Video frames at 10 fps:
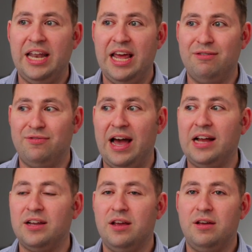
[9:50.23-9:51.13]
And in
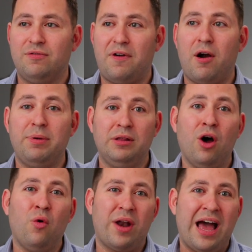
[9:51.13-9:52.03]
fact, far
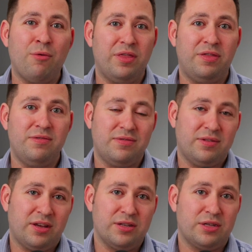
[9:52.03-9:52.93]
below what I would
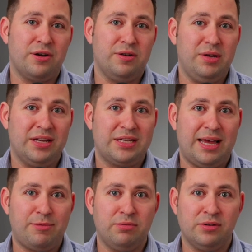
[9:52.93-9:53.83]
consider to be
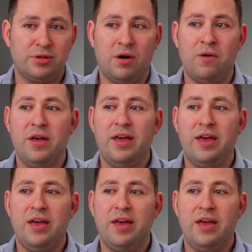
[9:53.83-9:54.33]
acceptable. So